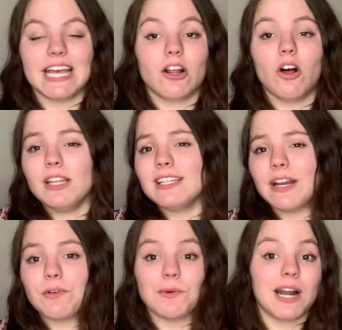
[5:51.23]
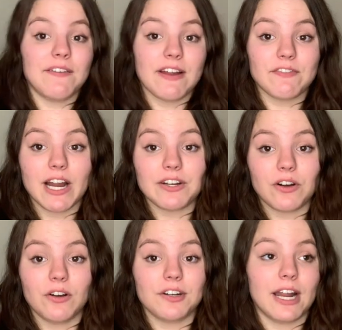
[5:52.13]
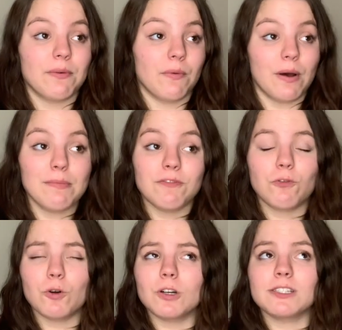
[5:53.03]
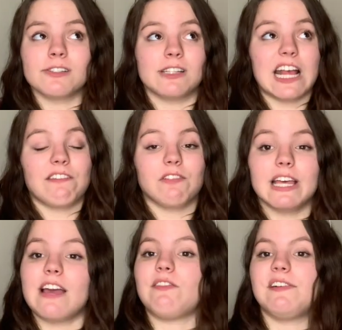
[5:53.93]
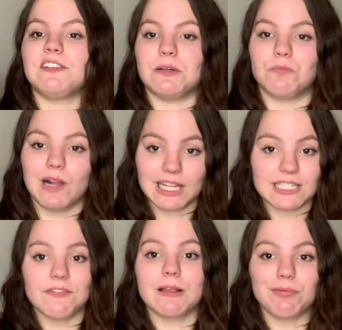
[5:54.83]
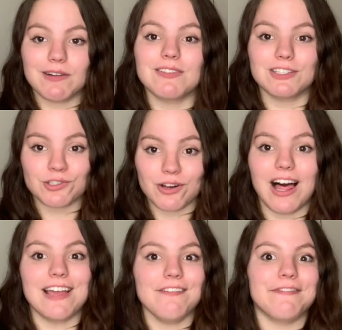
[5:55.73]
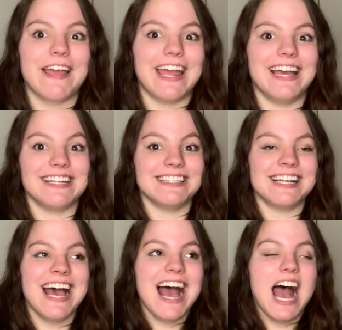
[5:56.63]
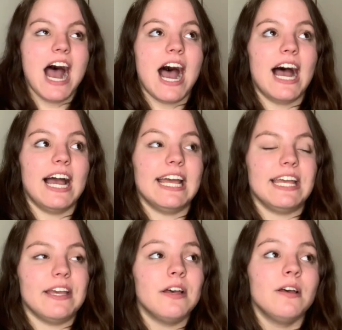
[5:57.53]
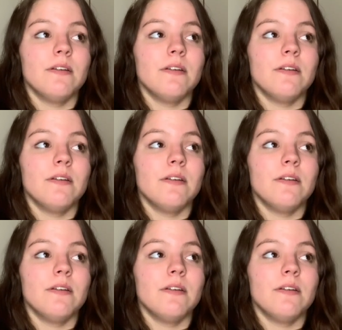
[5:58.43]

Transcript: And calling 911, I've never had to call 911 before, because thankfully I've lived a relatively privileged life, and I